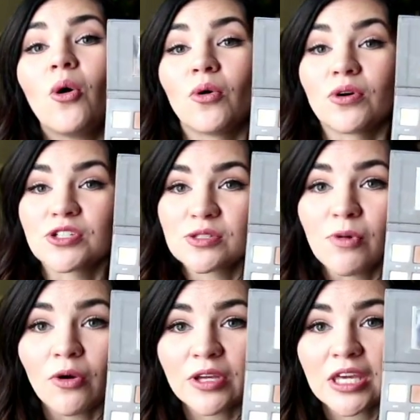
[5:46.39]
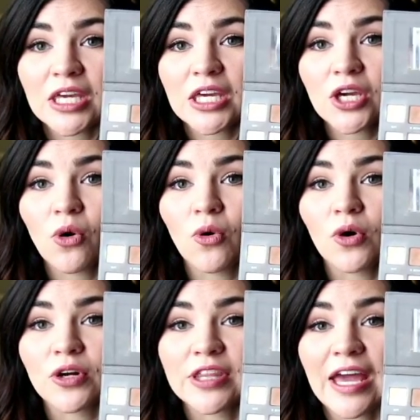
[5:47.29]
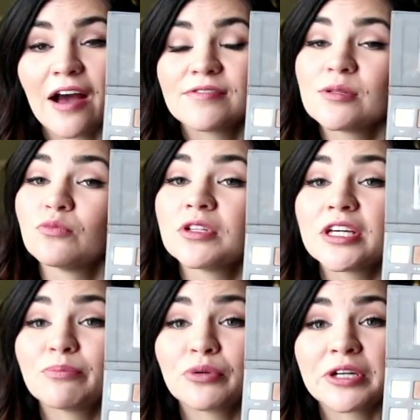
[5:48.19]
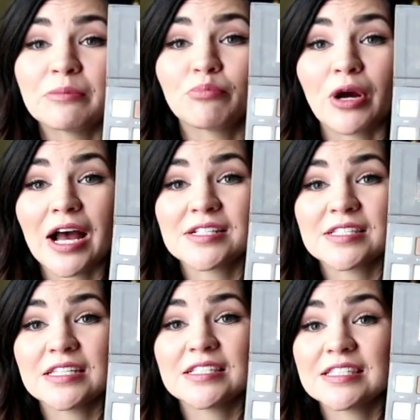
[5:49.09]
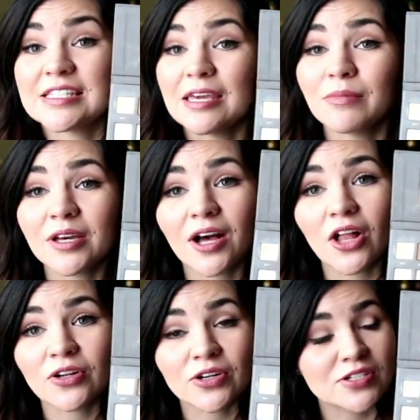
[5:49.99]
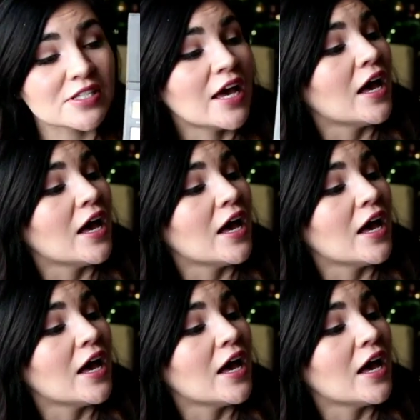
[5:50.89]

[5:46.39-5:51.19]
or smoky, or they have some really pretty brassy statement colors.